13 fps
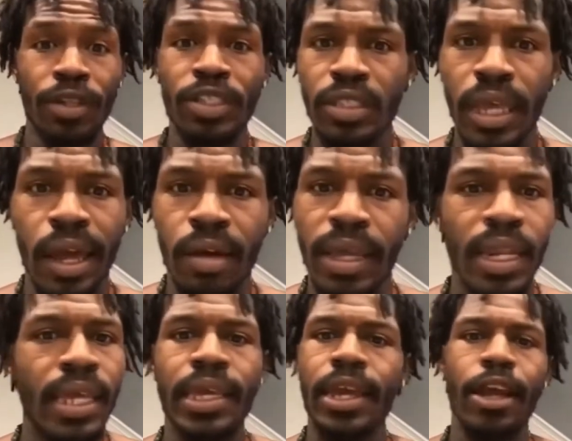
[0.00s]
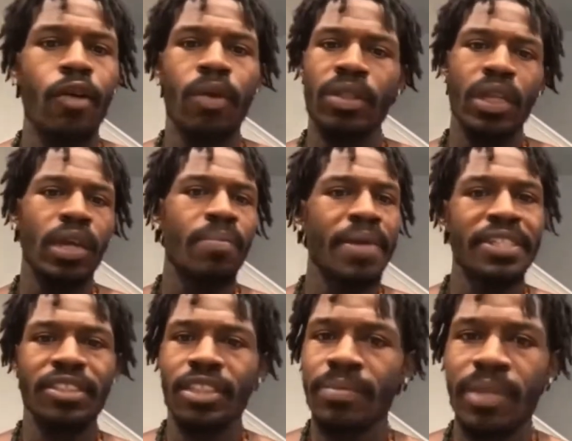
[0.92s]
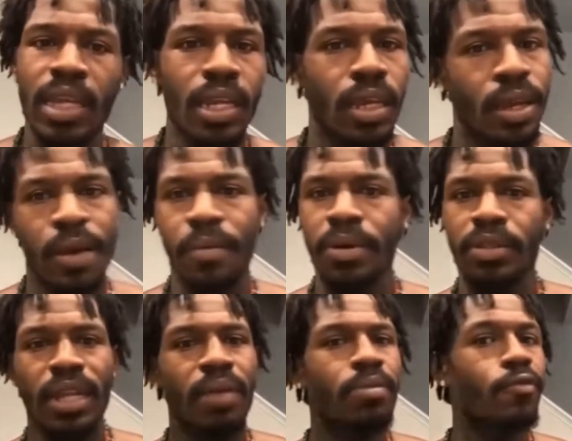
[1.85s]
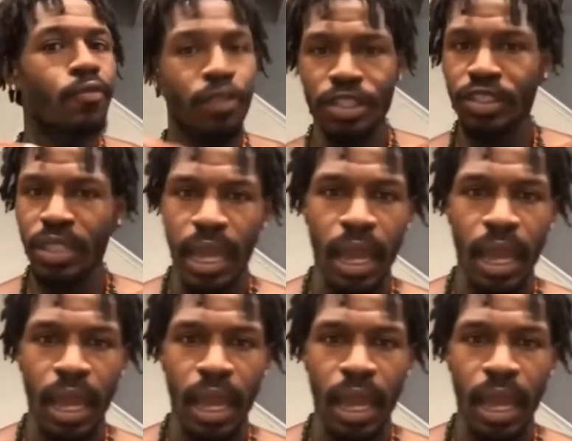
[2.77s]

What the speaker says: They didn't care whether they messed up. They didn't care whether they would freestyle.